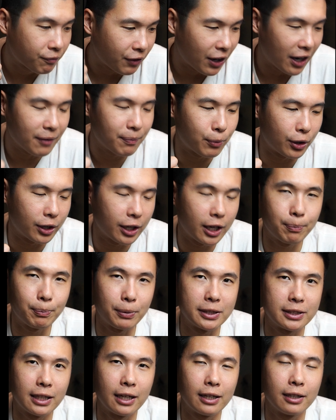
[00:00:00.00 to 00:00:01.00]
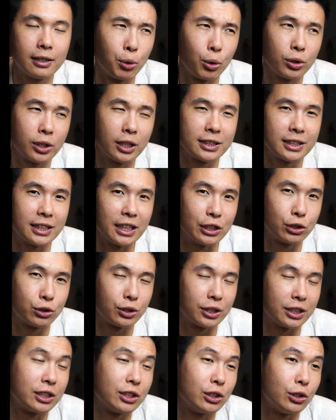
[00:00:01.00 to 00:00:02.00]
5.8% bonus
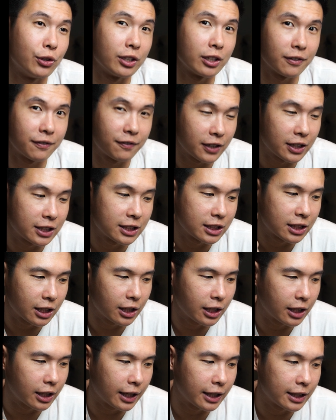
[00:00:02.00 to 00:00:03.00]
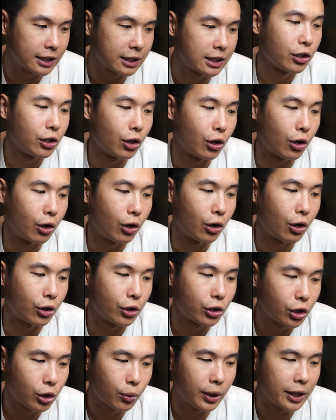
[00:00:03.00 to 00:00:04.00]
interest during the first 30 days. Your
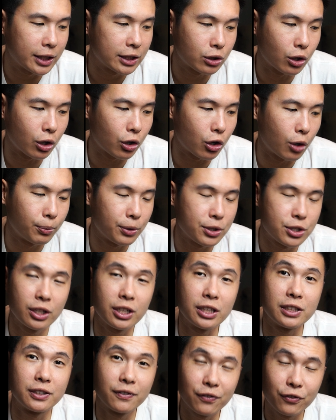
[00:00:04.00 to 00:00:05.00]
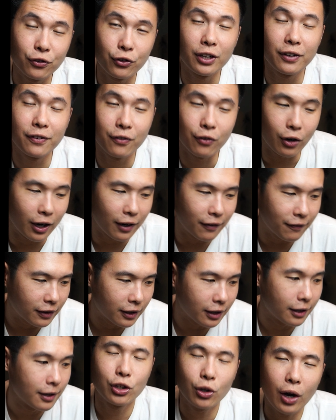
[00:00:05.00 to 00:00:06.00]
US stock commission is free
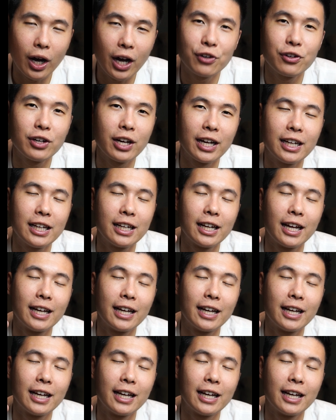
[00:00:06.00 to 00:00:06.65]
forever. Your 180